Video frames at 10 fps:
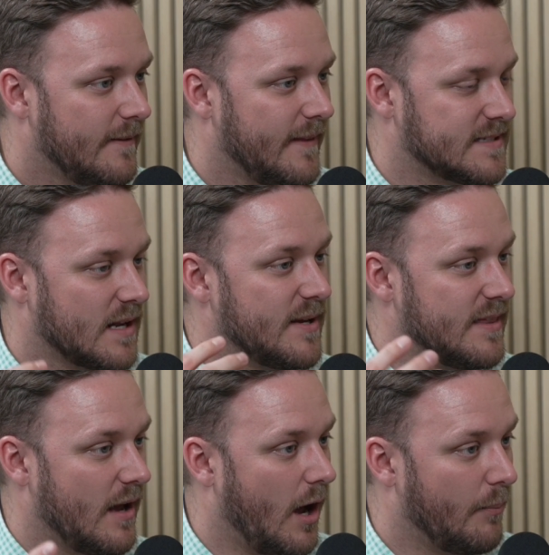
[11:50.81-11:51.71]
that's going to be
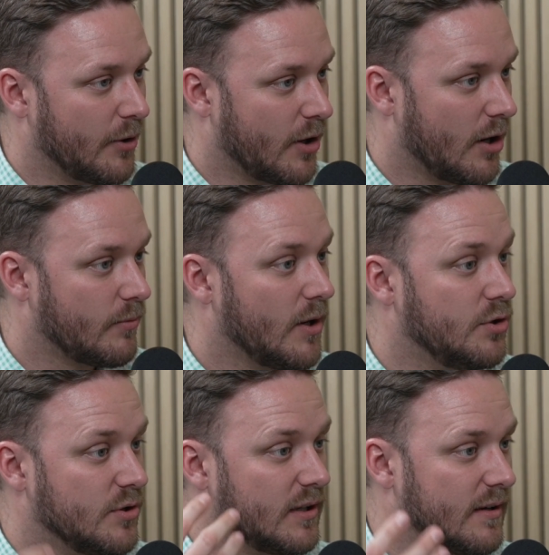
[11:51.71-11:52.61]
the upper guardrail
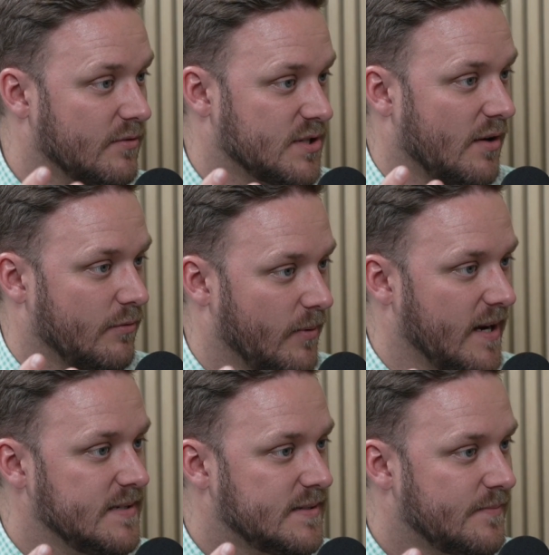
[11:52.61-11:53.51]
and you can give yourself a
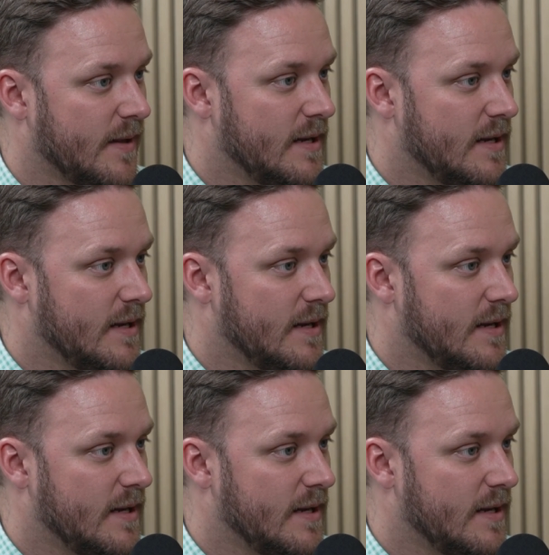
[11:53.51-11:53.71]
raise.